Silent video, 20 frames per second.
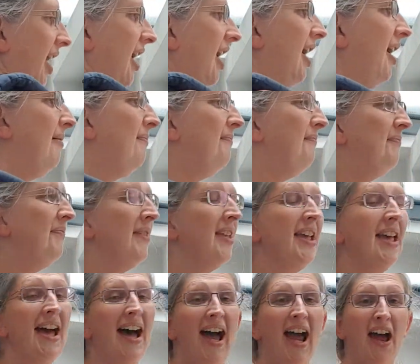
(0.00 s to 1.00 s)
I
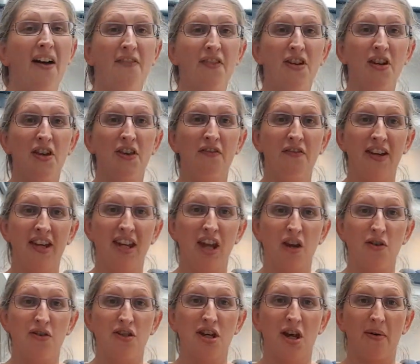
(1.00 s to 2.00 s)
have another
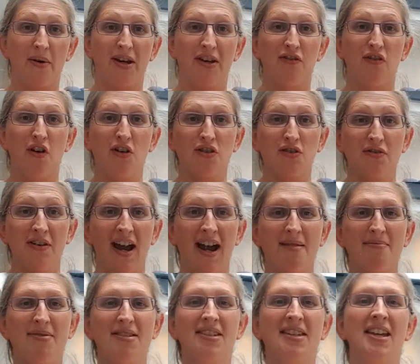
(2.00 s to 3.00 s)
video showing cross
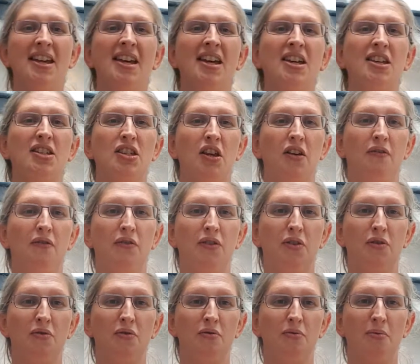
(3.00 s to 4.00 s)
straps, so if
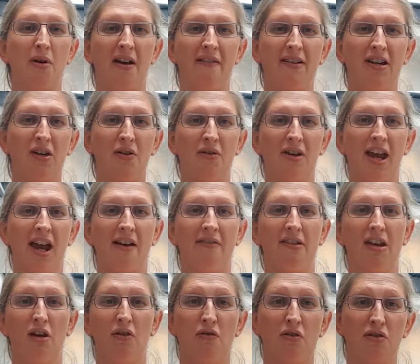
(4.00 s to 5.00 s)
you're wearing your
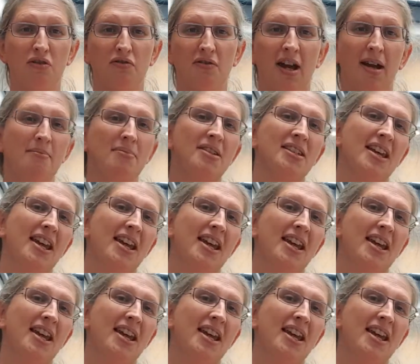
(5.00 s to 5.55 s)
carrier cross straps,